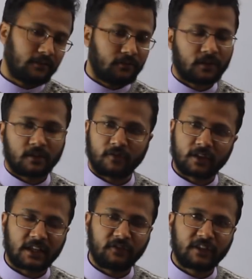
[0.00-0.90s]

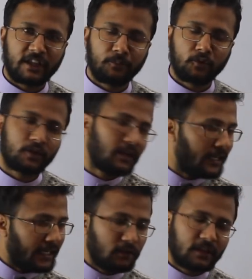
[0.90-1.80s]
for a given input.
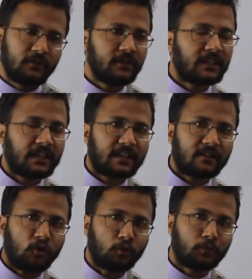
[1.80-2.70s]
It will give you the
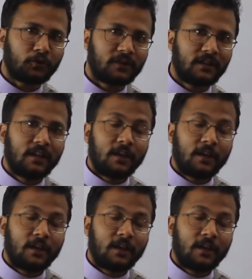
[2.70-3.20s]
correct output.